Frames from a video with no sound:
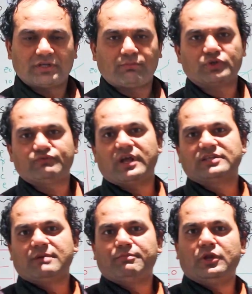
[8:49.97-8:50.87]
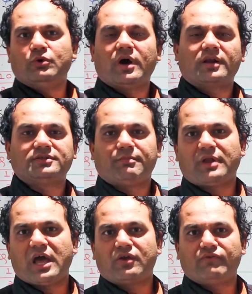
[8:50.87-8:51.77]
Suppose for example you are
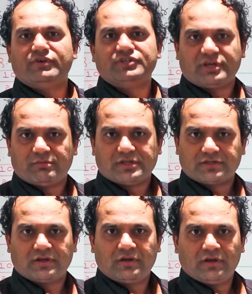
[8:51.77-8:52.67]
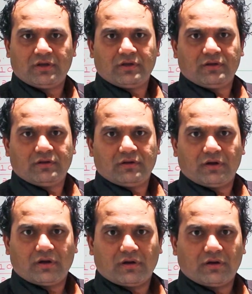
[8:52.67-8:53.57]
supplier of vegetables
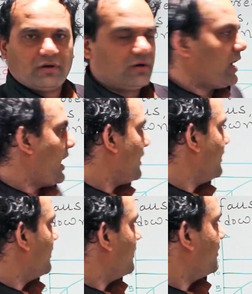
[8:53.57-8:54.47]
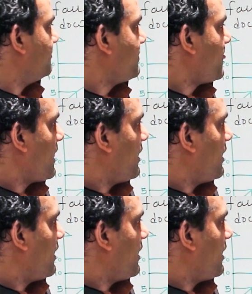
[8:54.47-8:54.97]
and